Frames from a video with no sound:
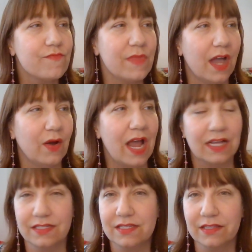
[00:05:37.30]
Now,
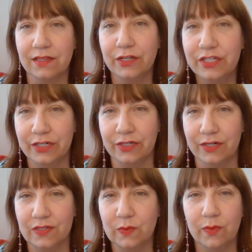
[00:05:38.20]
as
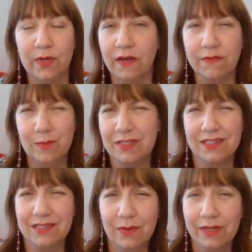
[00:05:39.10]
Londoners, we would have no
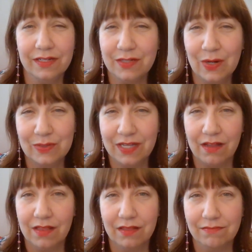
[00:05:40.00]
business going into a
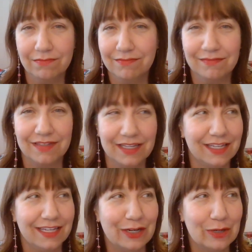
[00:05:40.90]
hotel
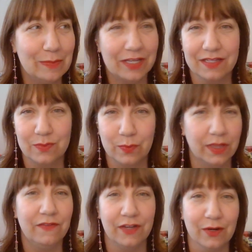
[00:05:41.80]
here because we
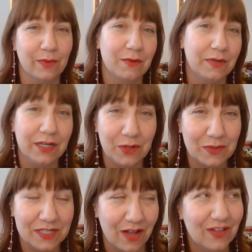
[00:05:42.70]
live here. We don't need your
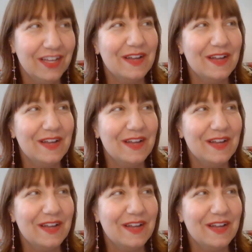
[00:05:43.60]
hotel.